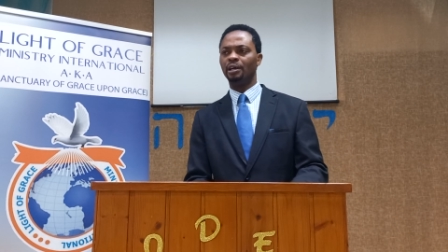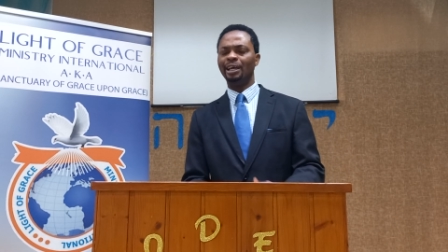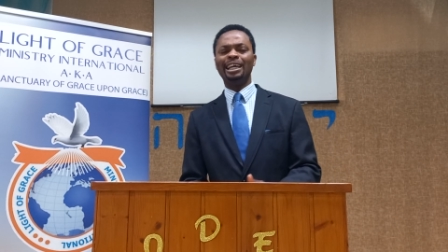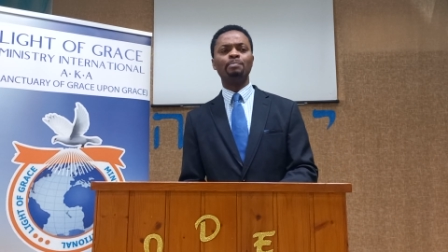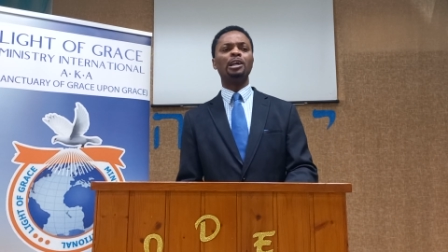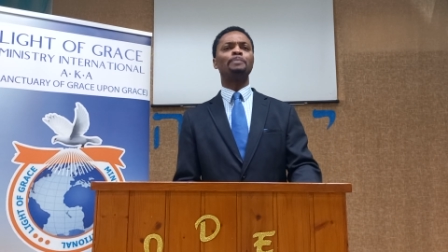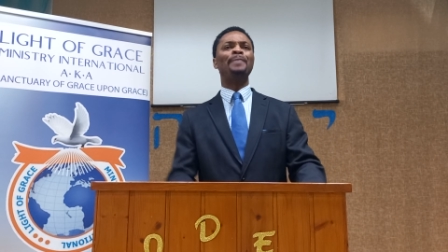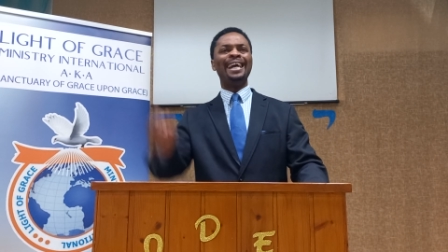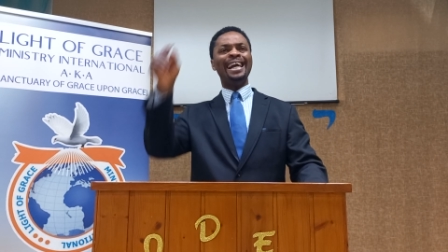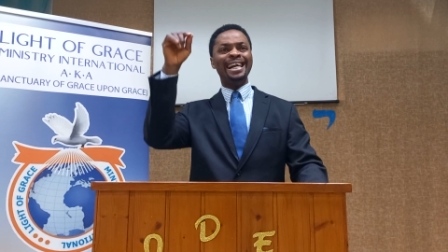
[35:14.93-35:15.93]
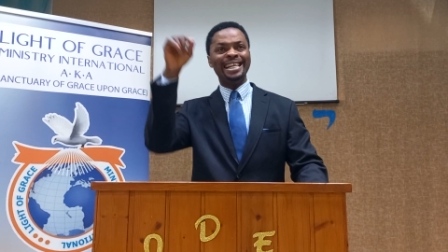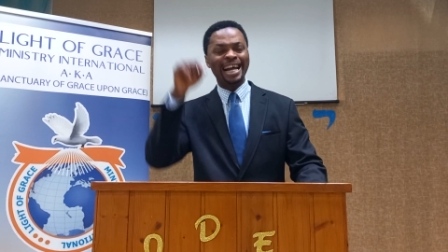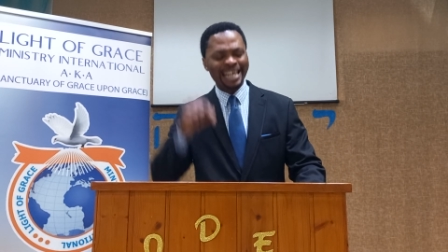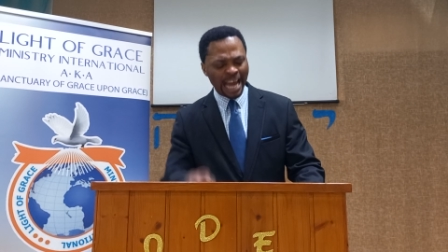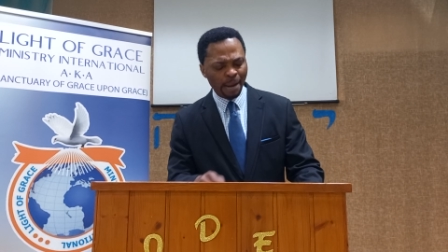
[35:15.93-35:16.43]
It must be in
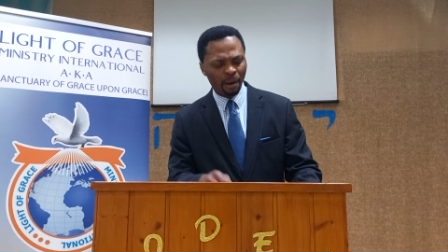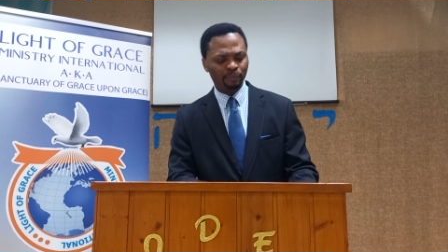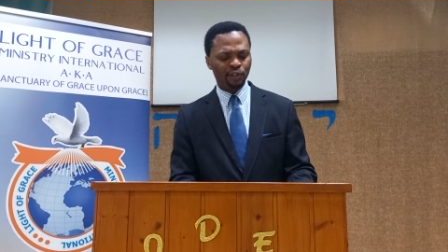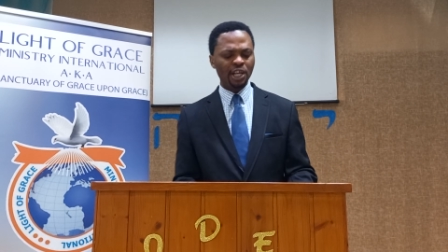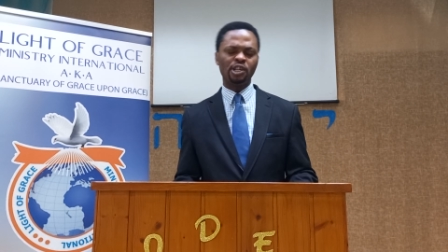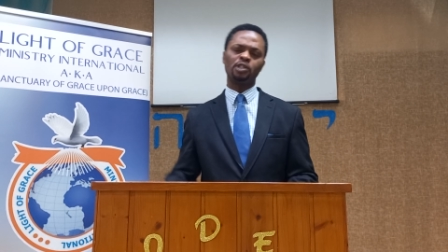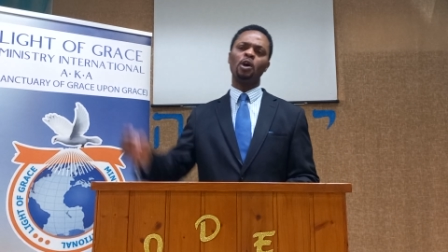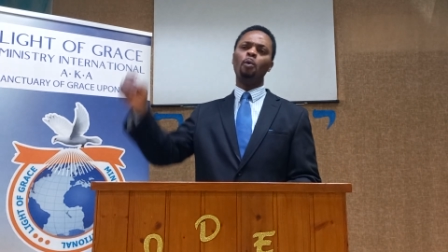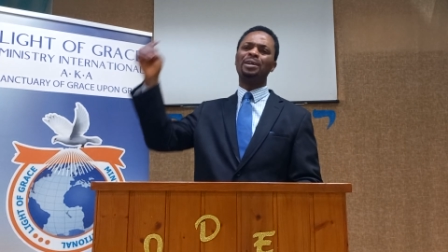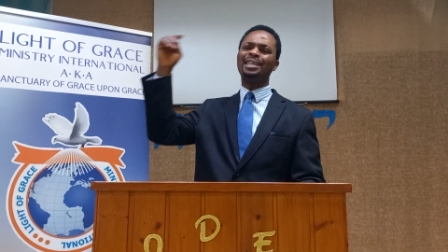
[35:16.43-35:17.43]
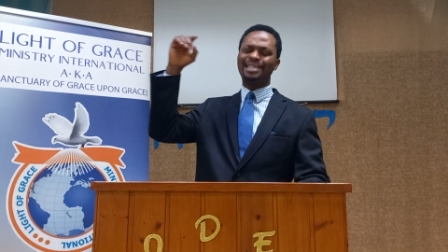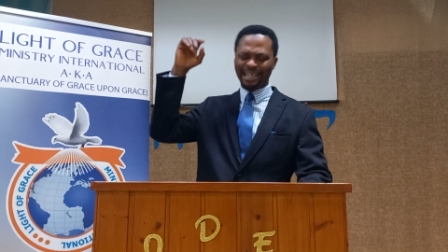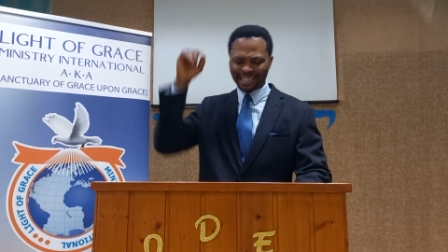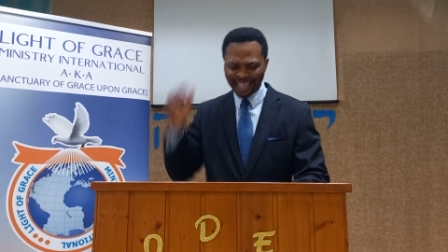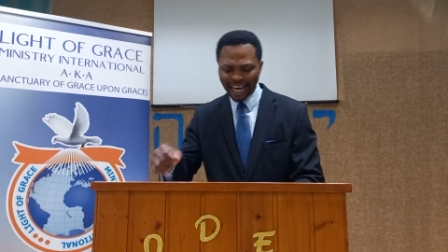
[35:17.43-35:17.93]
the name of Jesus, which is the
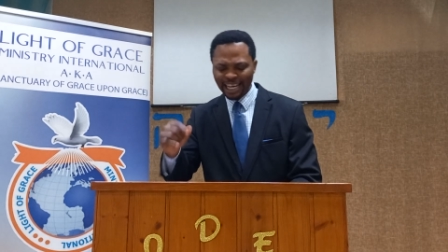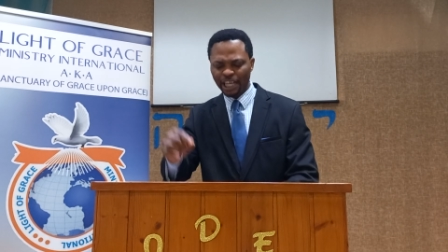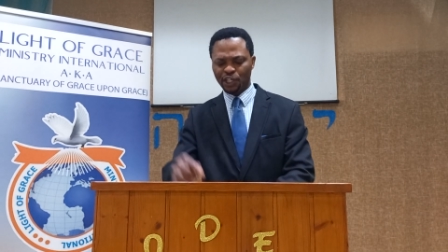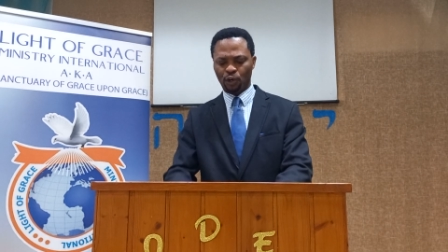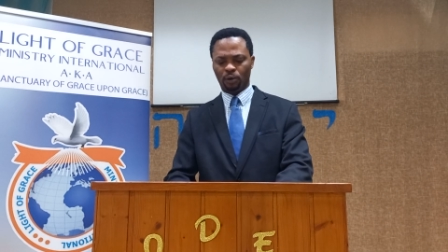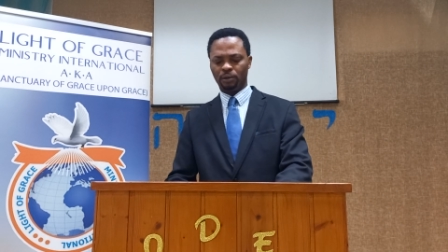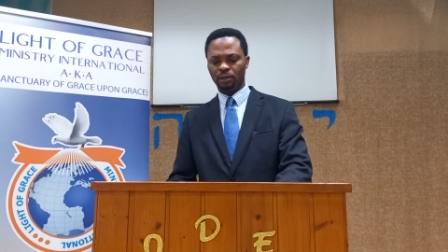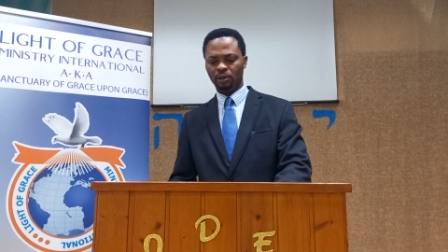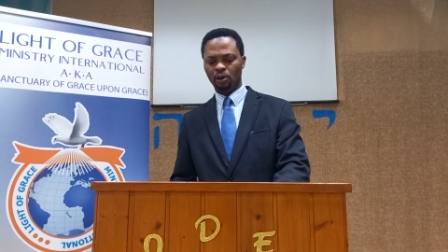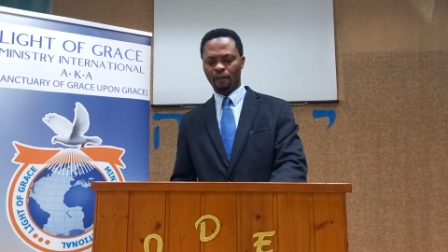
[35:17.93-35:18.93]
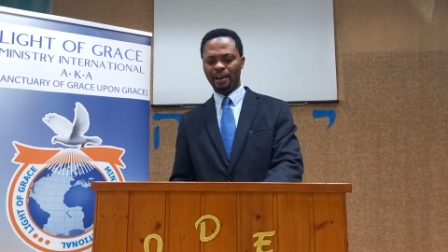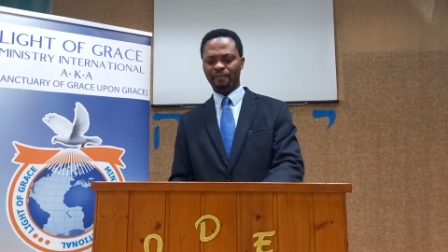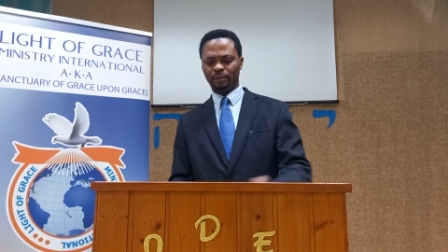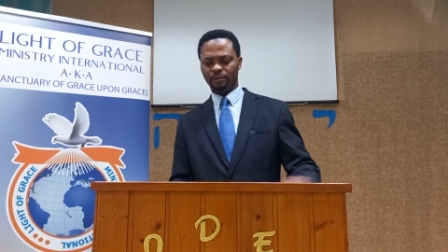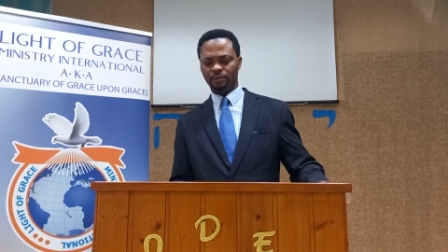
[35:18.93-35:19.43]
signature of
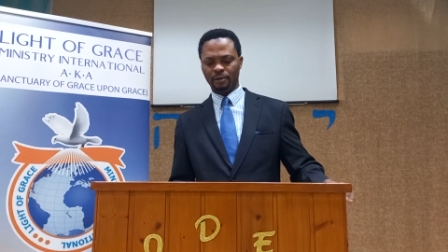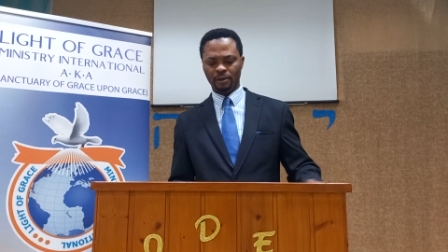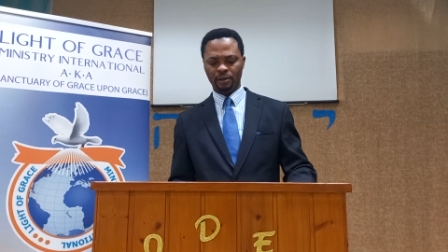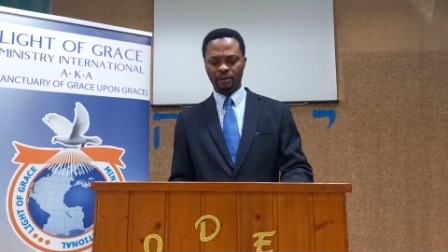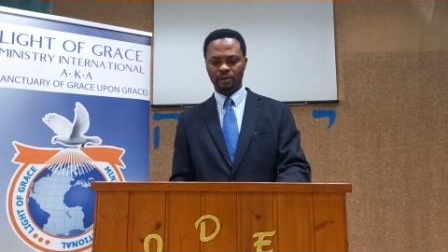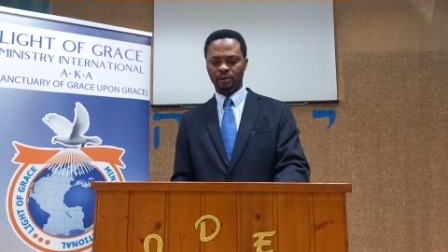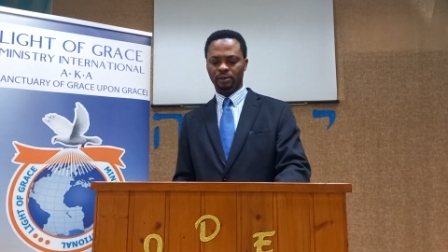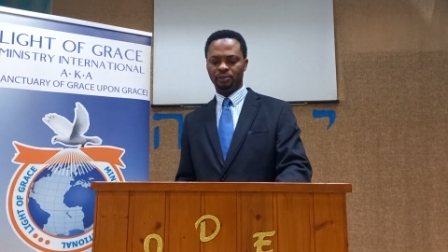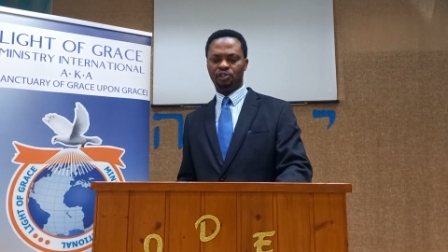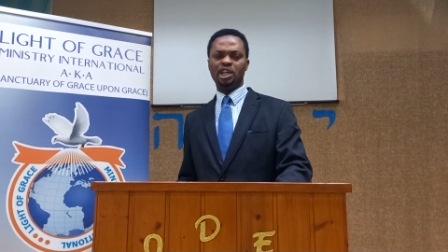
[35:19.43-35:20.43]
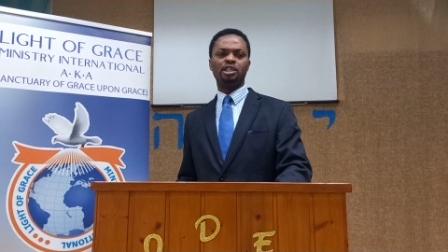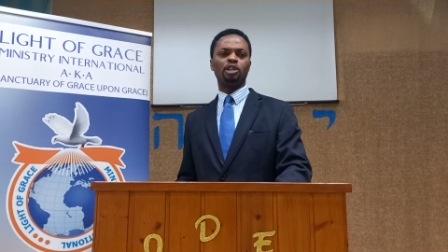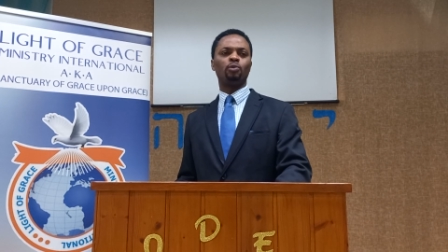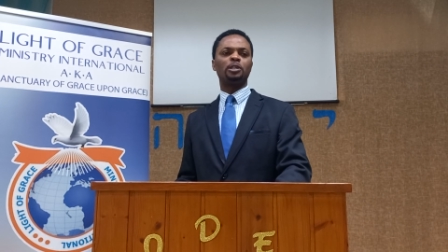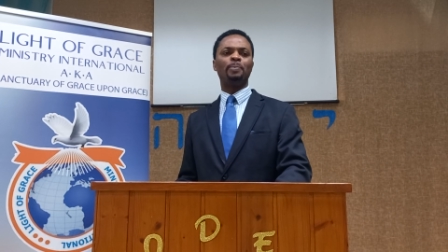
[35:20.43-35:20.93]
heaven. Jesus
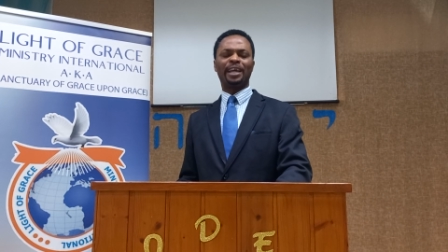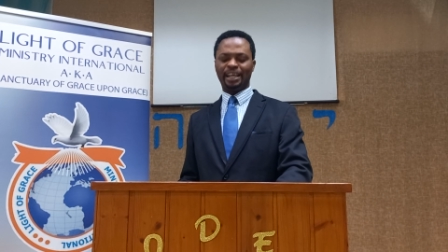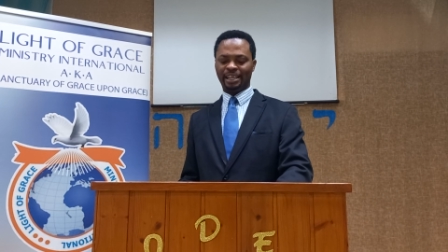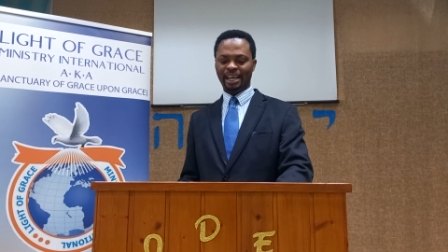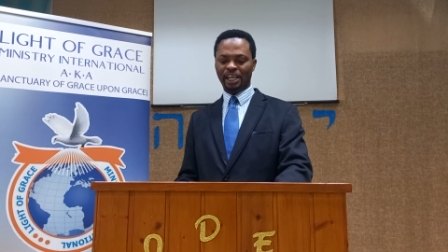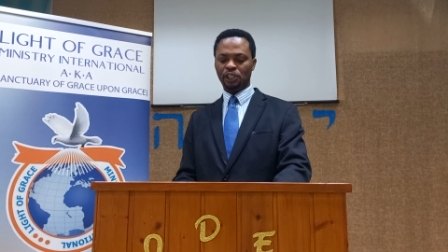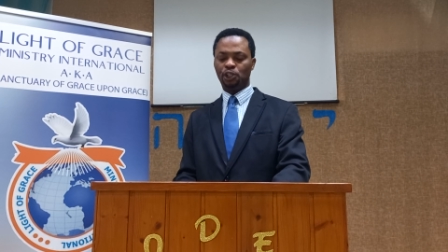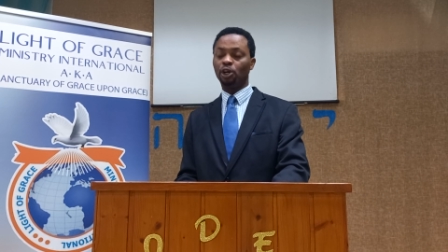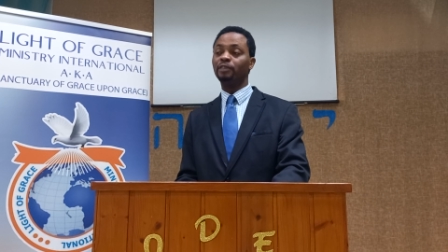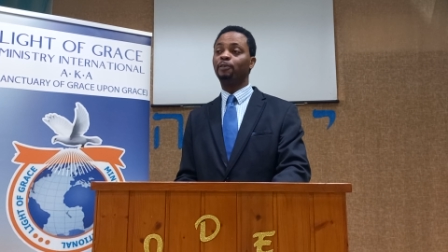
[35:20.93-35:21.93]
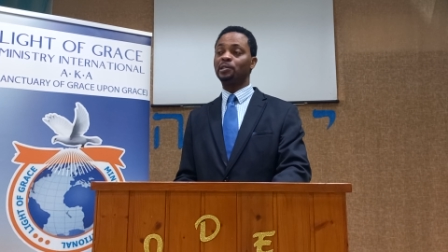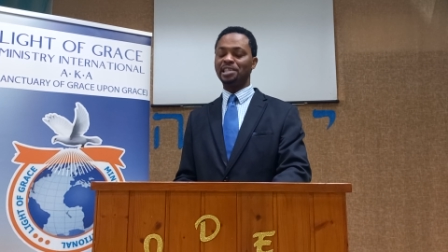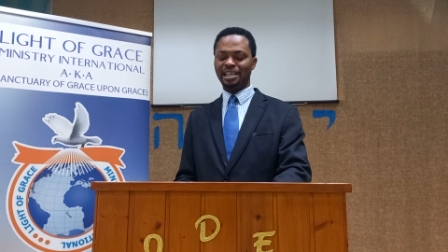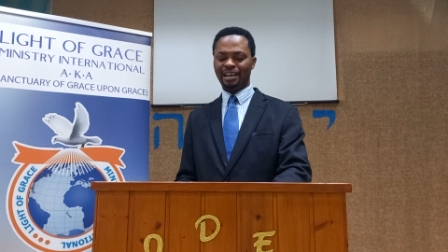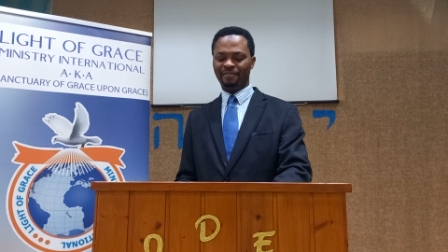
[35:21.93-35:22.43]
was speaking in John
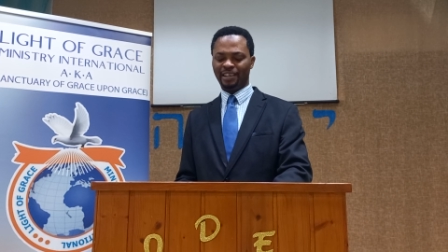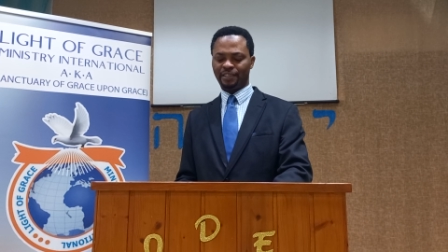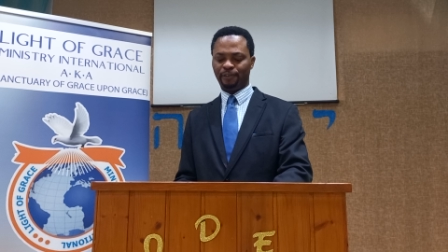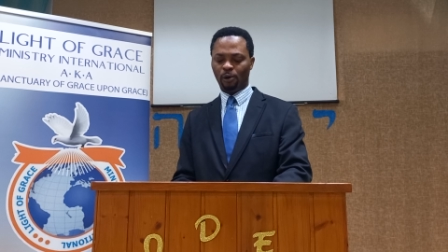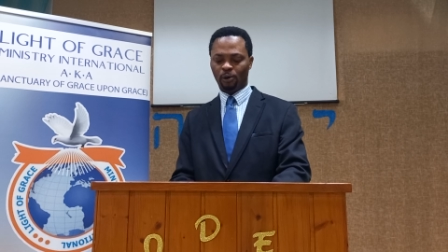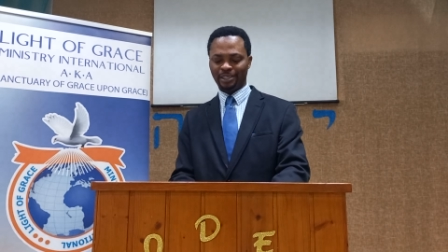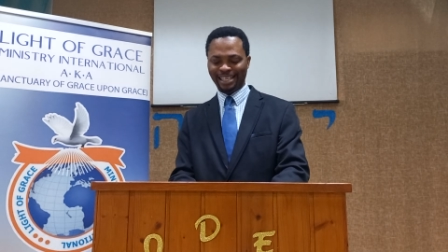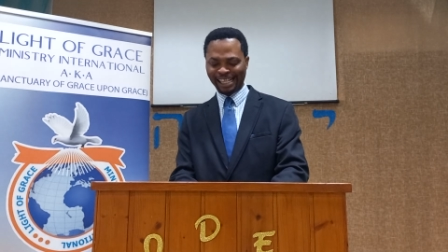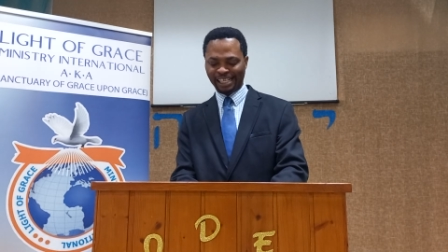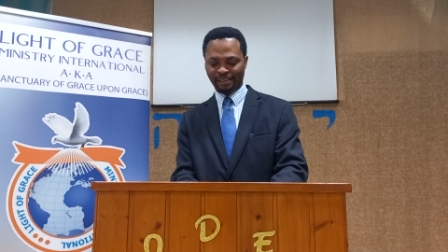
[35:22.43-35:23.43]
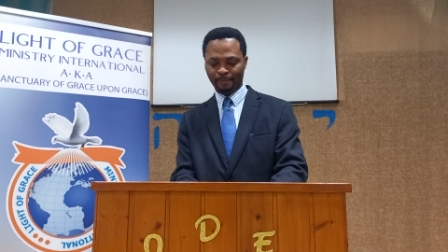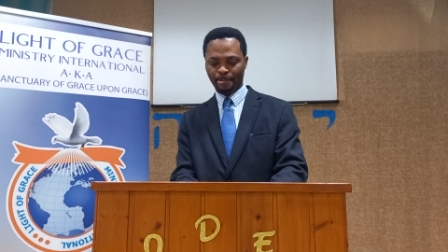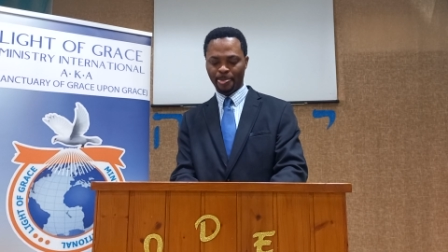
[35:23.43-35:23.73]
14 and verse 14.